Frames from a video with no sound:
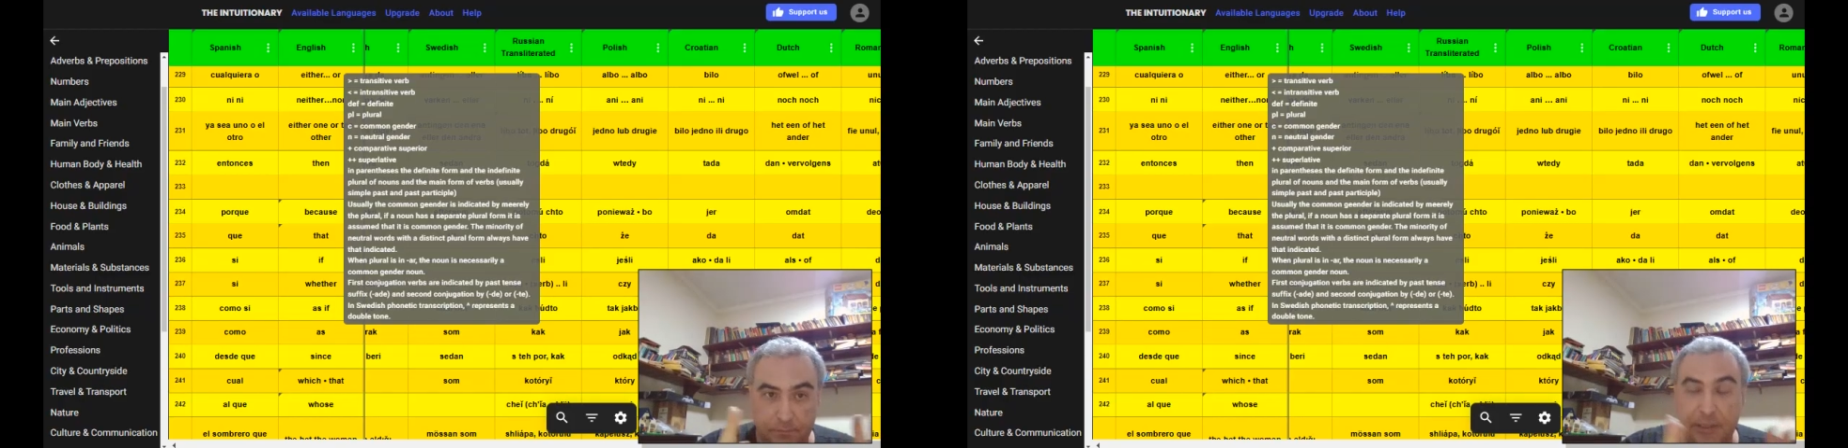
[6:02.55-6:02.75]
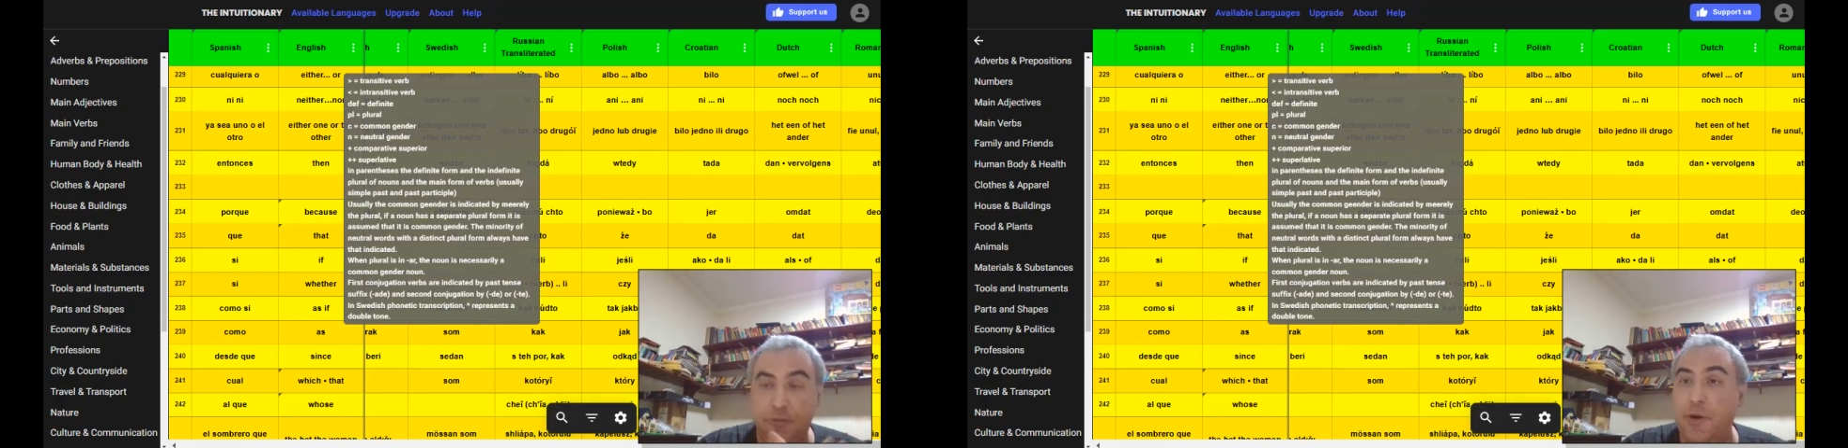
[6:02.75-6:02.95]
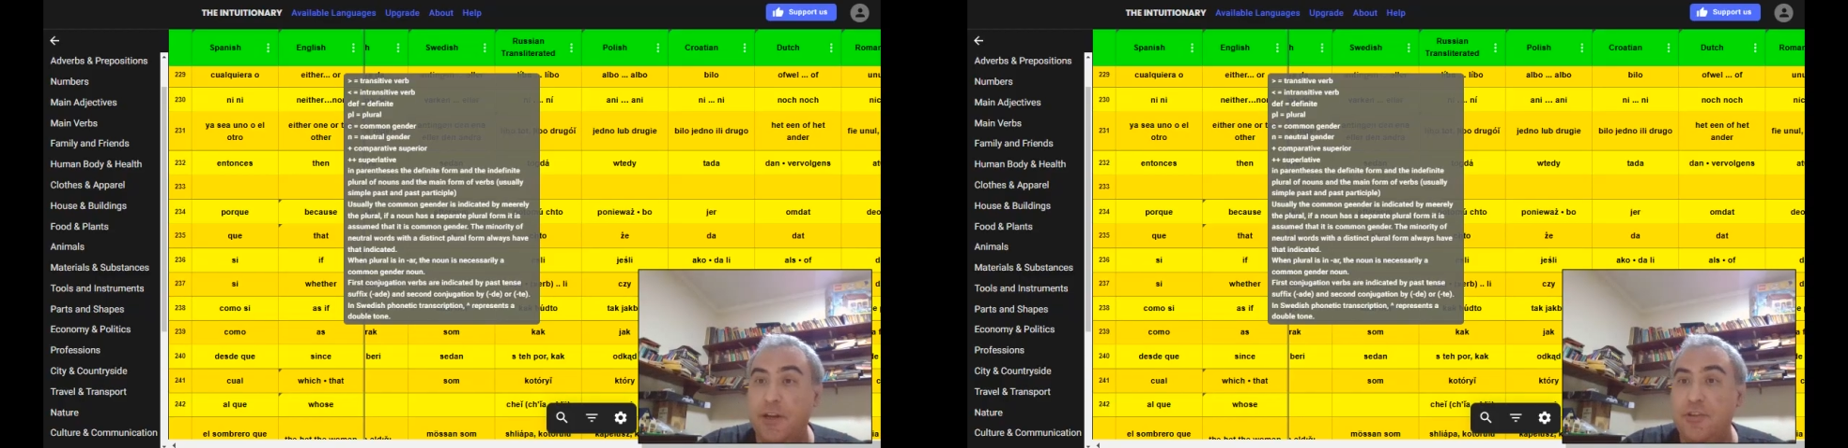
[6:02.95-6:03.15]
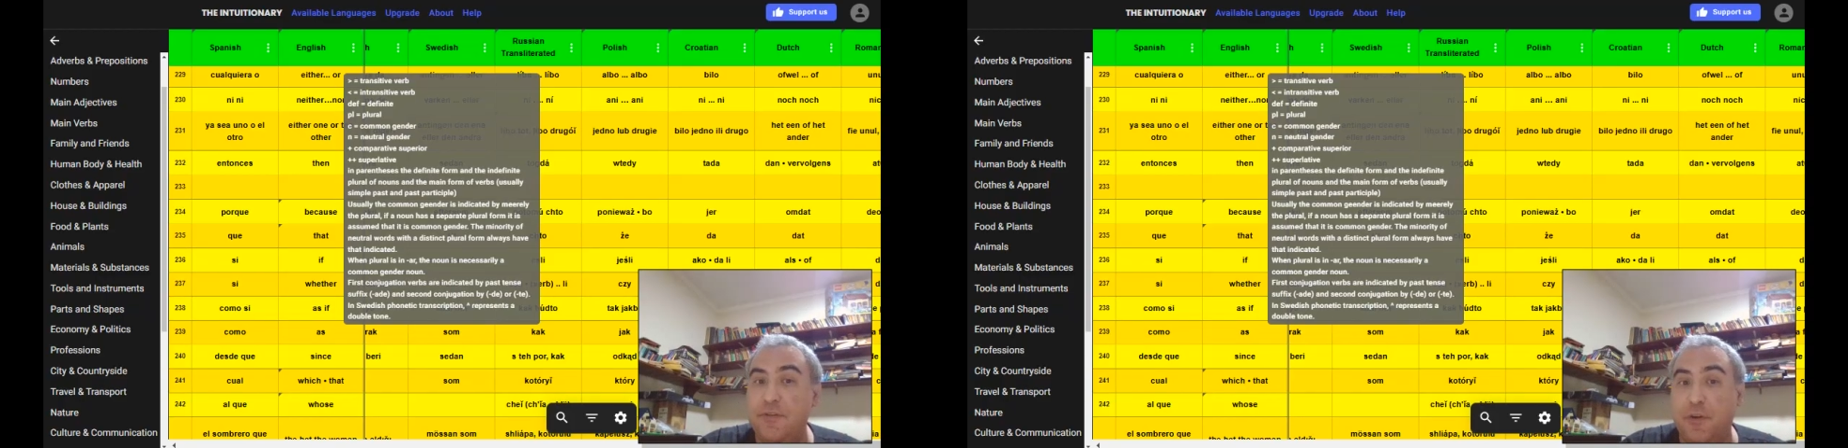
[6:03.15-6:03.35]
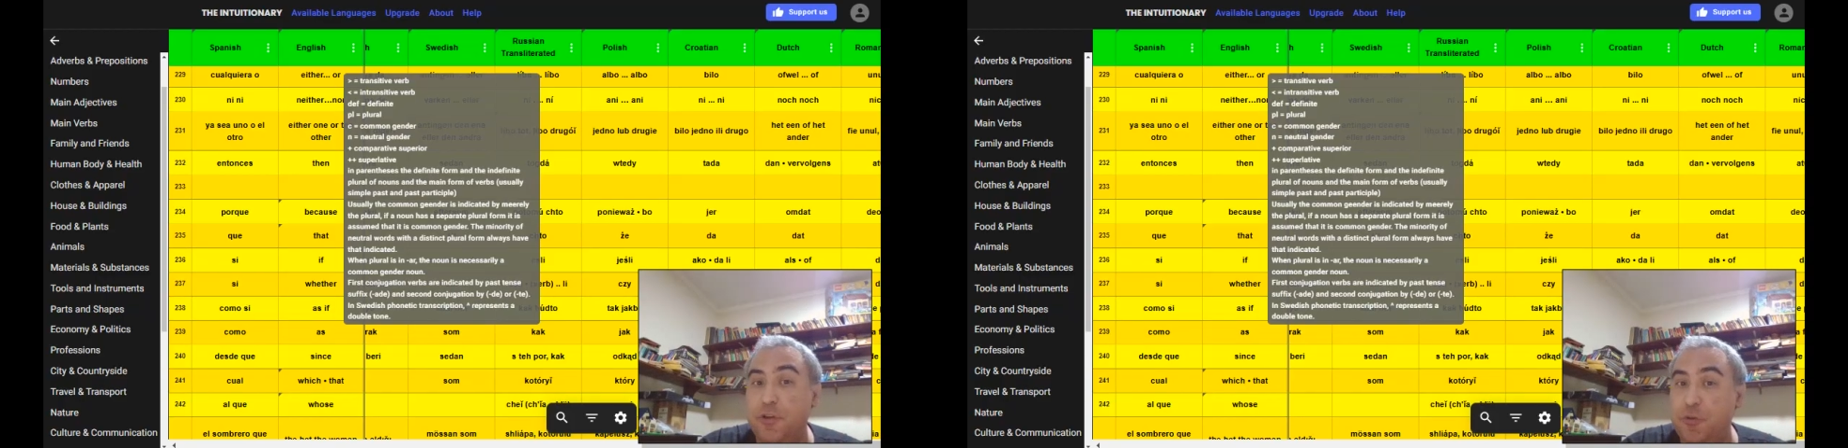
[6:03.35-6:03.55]

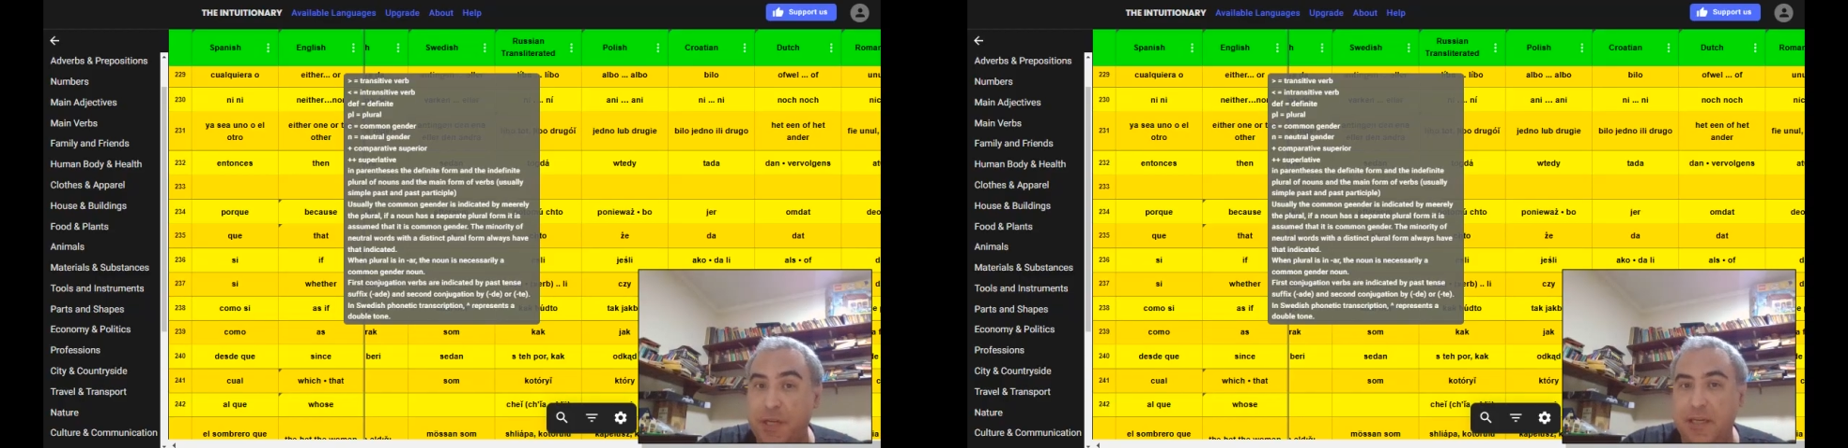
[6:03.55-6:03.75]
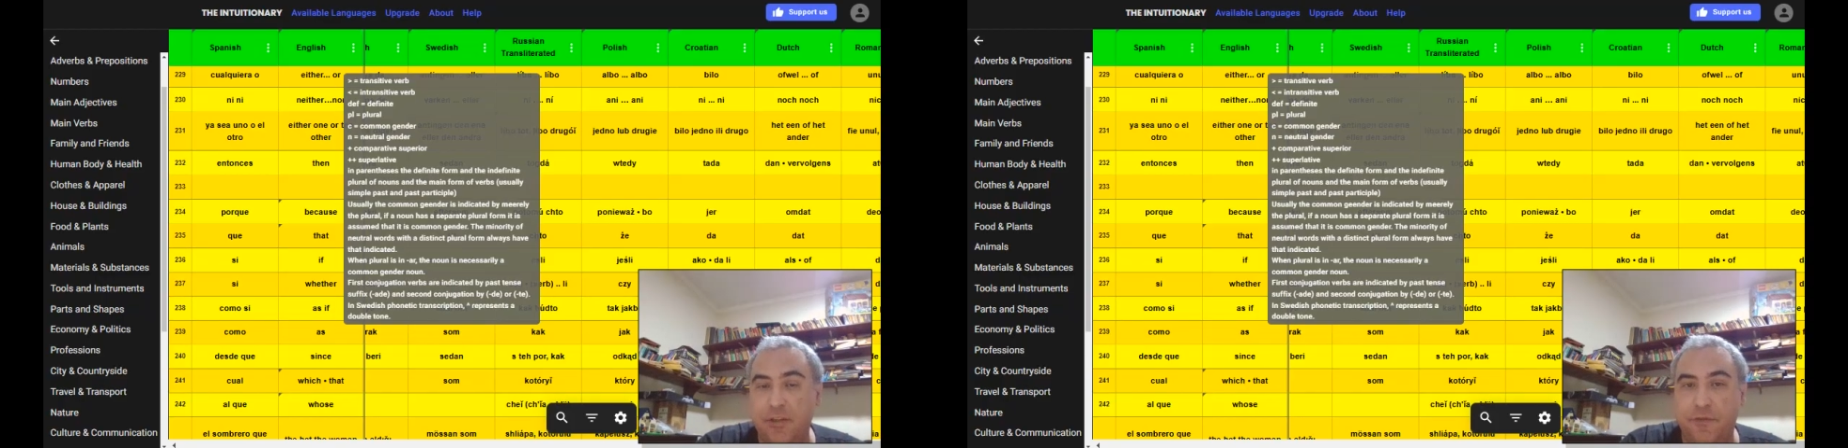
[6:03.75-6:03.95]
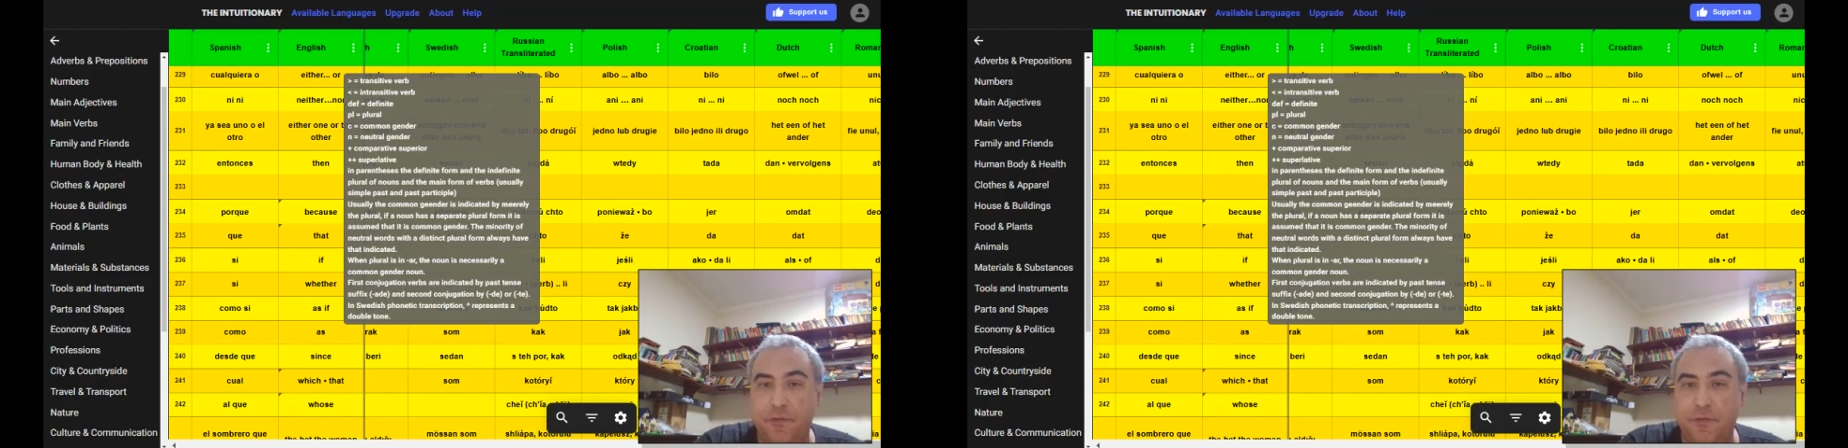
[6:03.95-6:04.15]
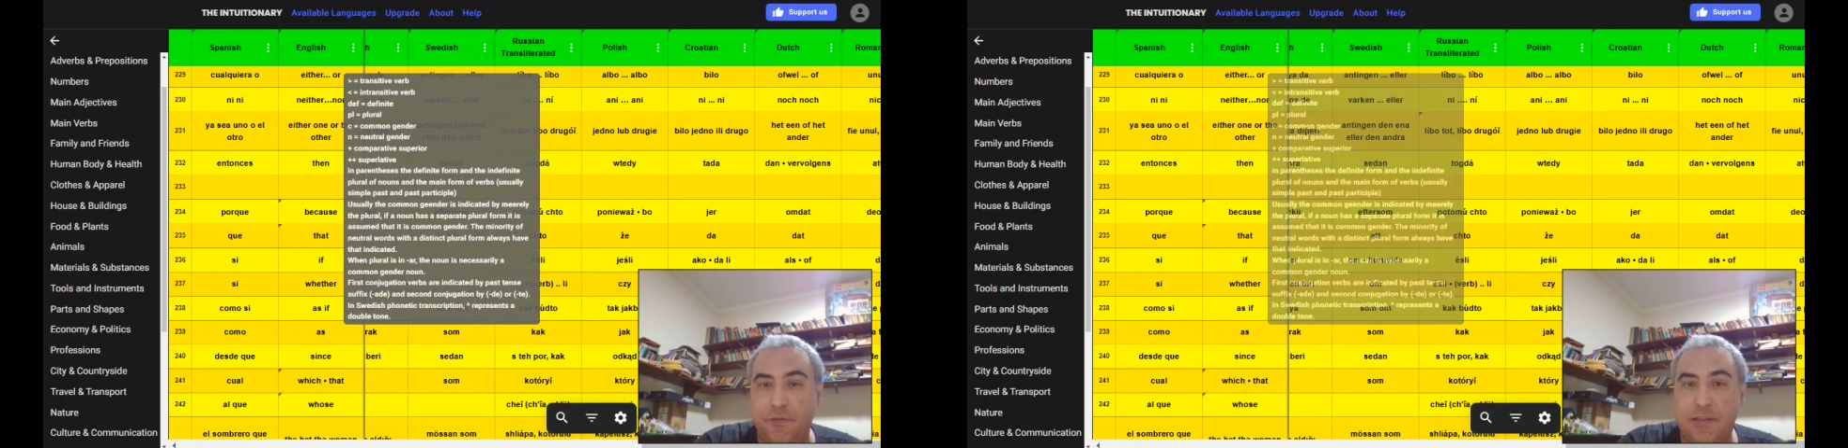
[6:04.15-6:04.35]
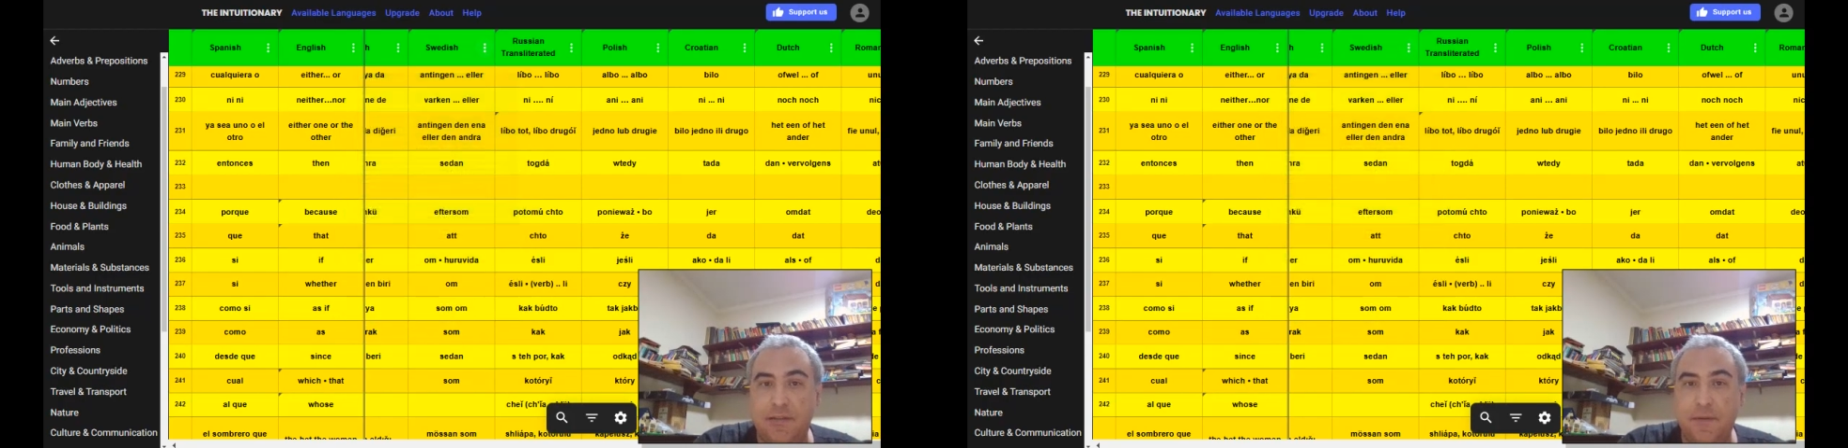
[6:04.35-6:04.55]
instructions for Swedish, of
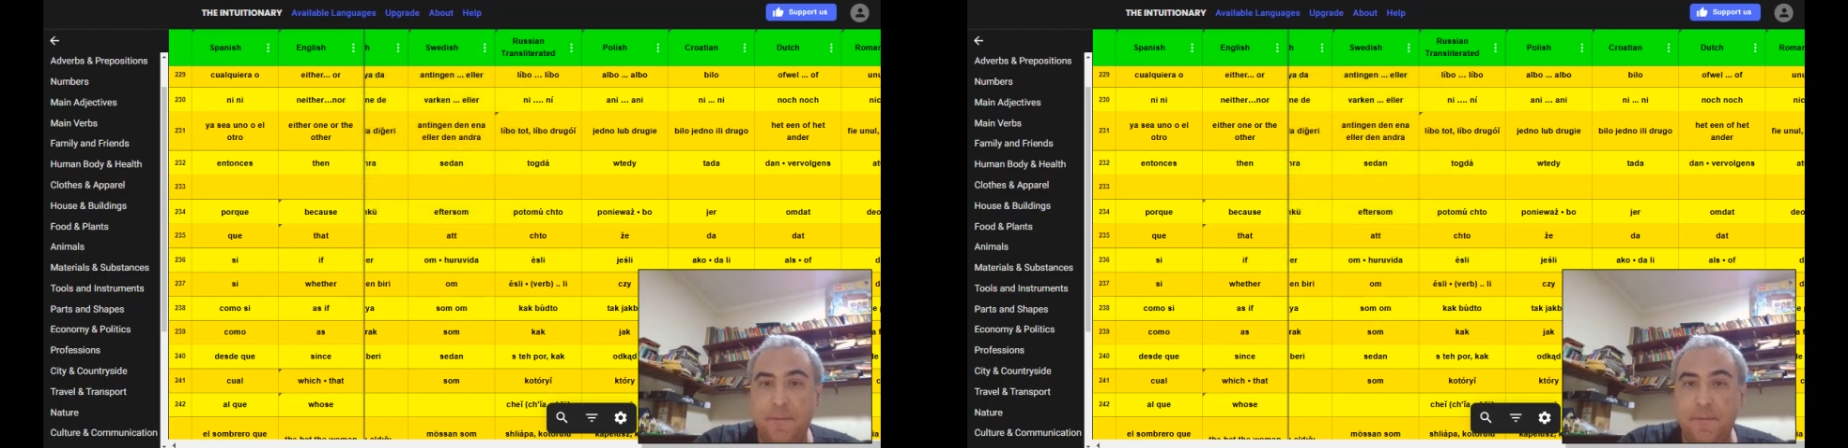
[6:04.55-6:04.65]
course,